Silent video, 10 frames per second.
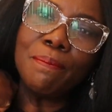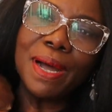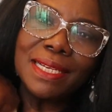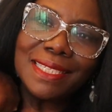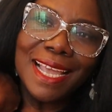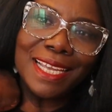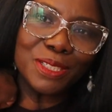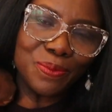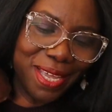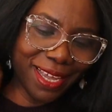Part
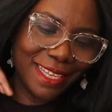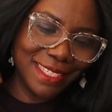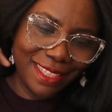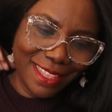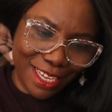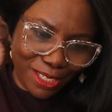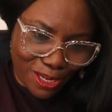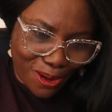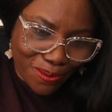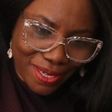8, we are getting there
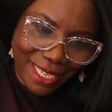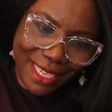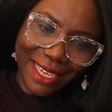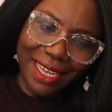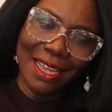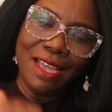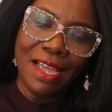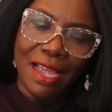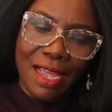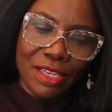slowly.
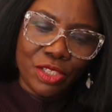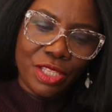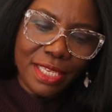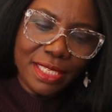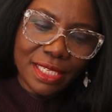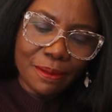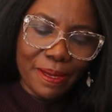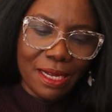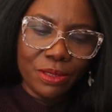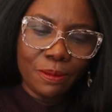This is
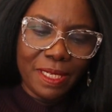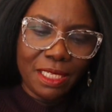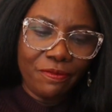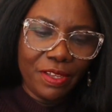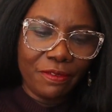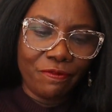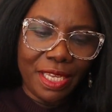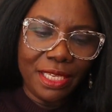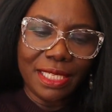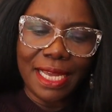about specific
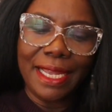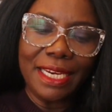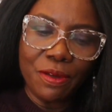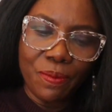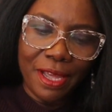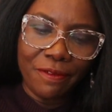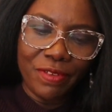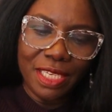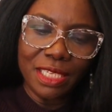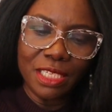visa anyway,
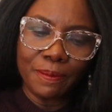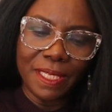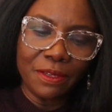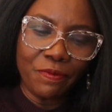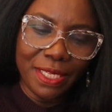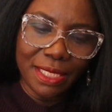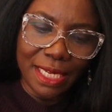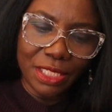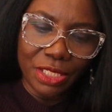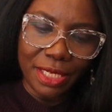visa specific
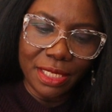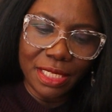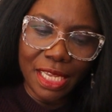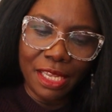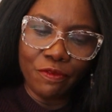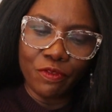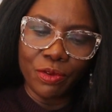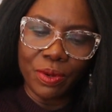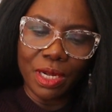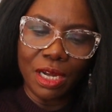sessions. If
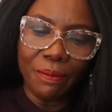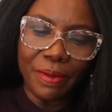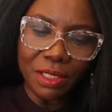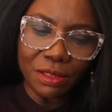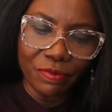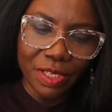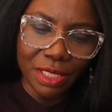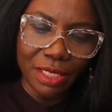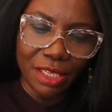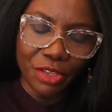you are coming to
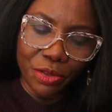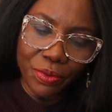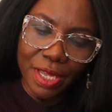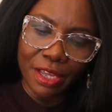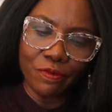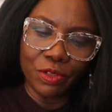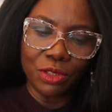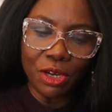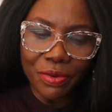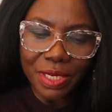visit the UK for
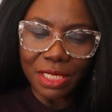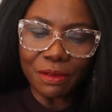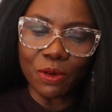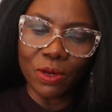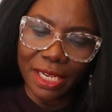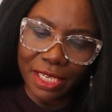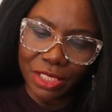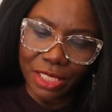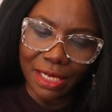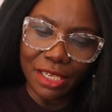tourism or
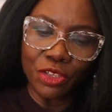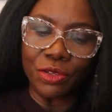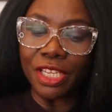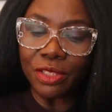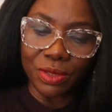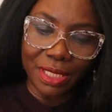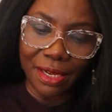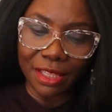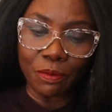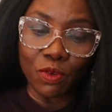leisure, you need to
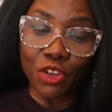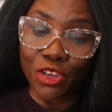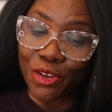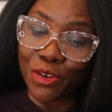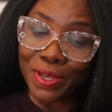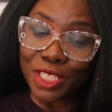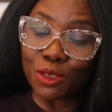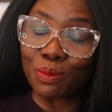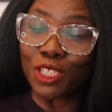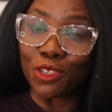tell them what you're going
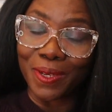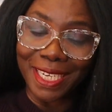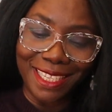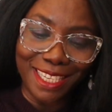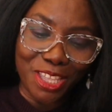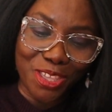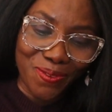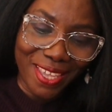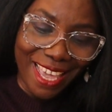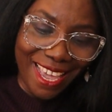to be doing in the
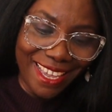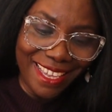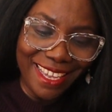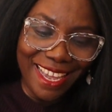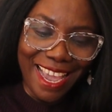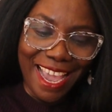UK.